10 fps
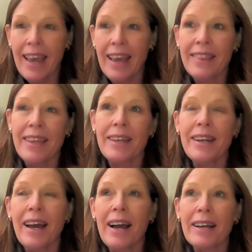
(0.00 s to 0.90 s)
And then
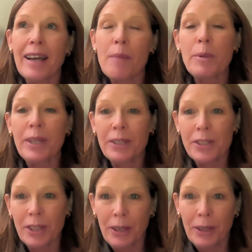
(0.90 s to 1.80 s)
a couple years
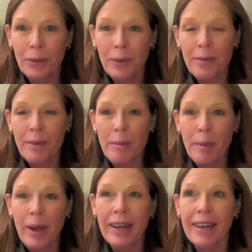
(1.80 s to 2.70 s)
ago, we
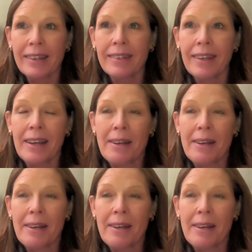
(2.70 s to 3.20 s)
bought a